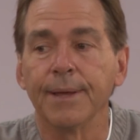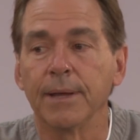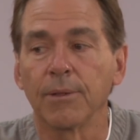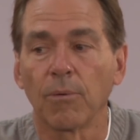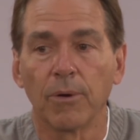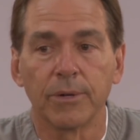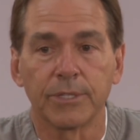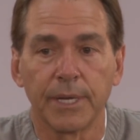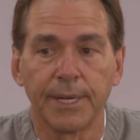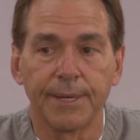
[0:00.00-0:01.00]
In other
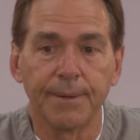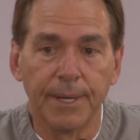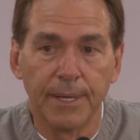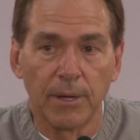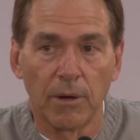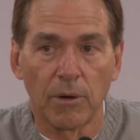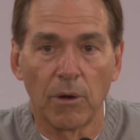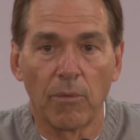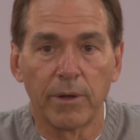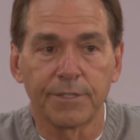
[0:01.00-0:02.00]
words, they are
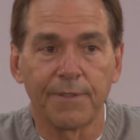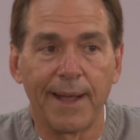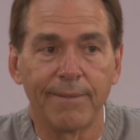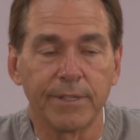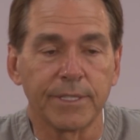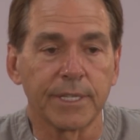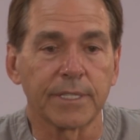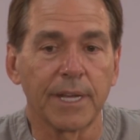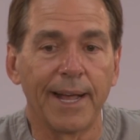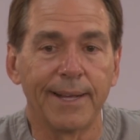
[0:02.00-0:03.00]
going to rush five and
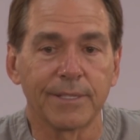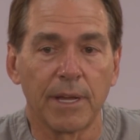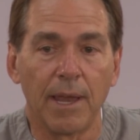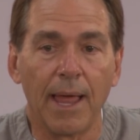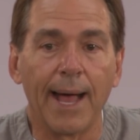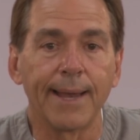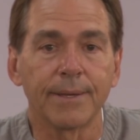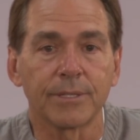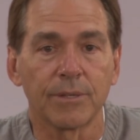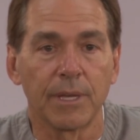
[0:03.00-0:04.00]
six guys a lot,
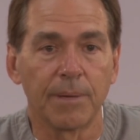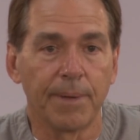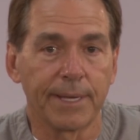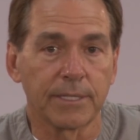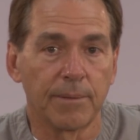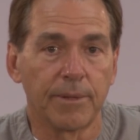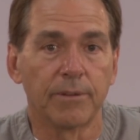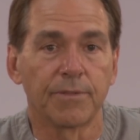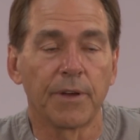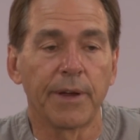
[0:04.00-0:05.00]
so they make some of
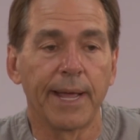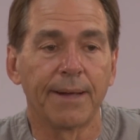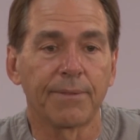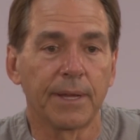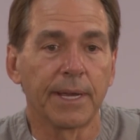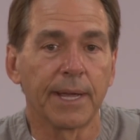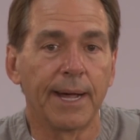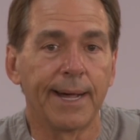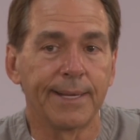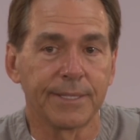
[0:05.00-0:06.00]
those very athletic
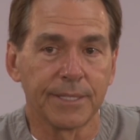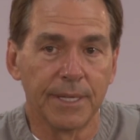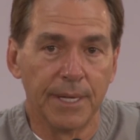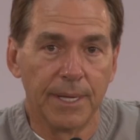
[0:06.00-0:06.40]
guys.